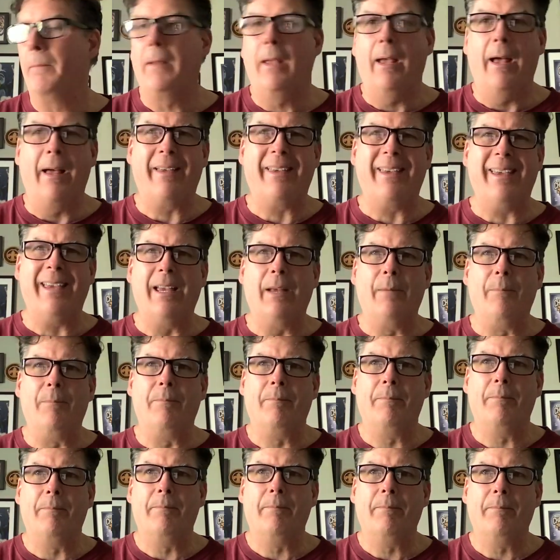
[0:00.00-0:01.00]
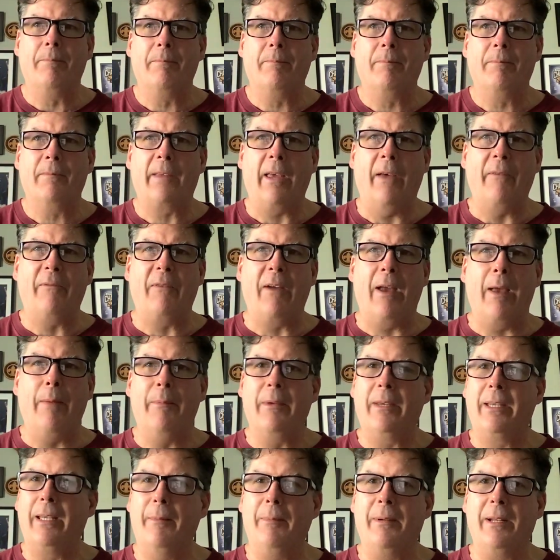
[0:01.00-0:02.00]
Again, got
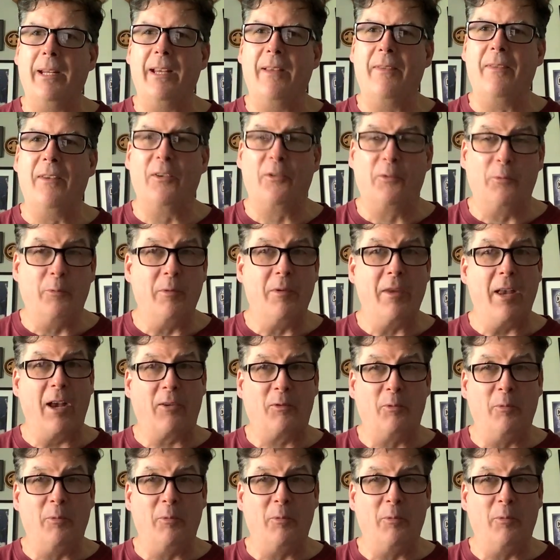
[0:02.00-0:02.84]
family coming in this next